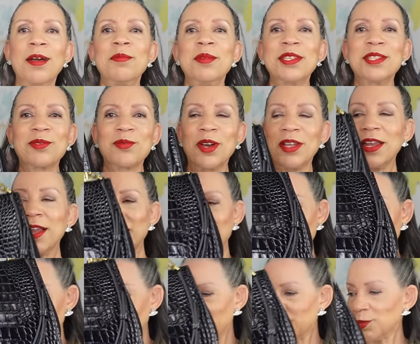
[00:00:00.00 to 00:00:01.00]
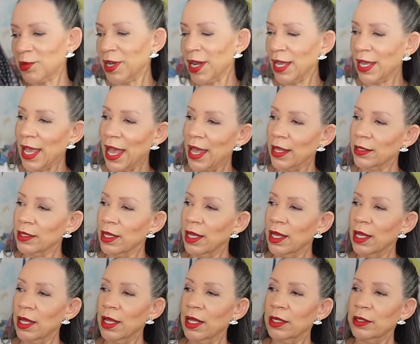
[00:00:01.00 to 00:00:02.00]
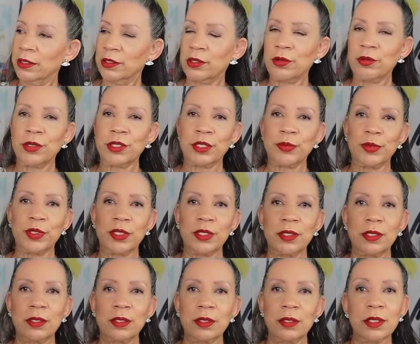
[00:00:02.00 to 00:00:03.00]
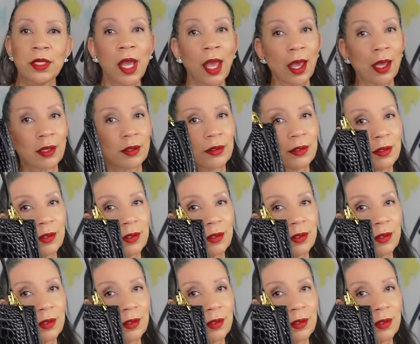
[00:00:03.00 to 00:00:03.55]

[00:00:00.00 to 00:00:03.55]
I missed one. But this one I got this Christmas. Yeah.